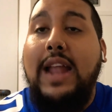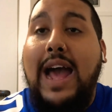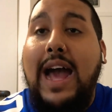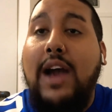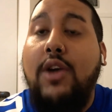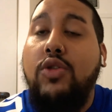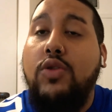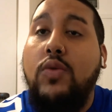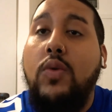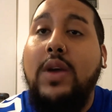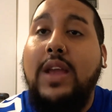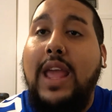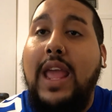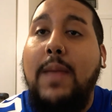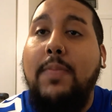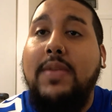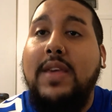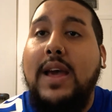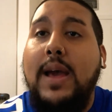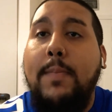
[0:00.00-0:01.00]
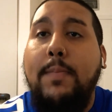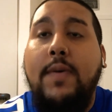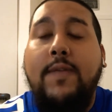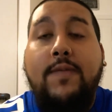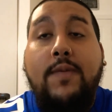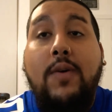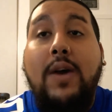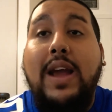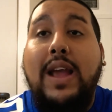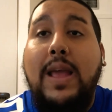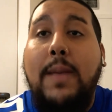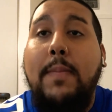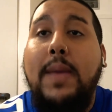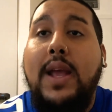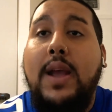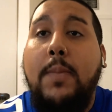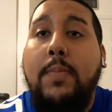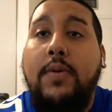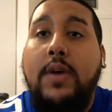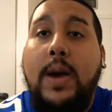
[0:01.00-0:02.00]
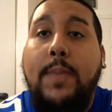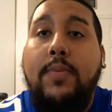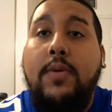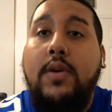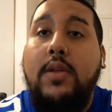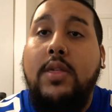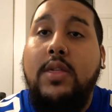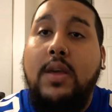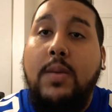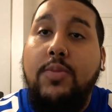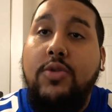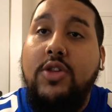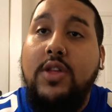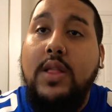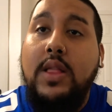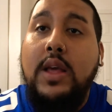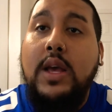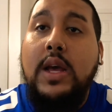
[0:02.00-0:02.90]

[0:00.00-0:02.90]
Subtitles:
actual game time before I can make a proper assumption.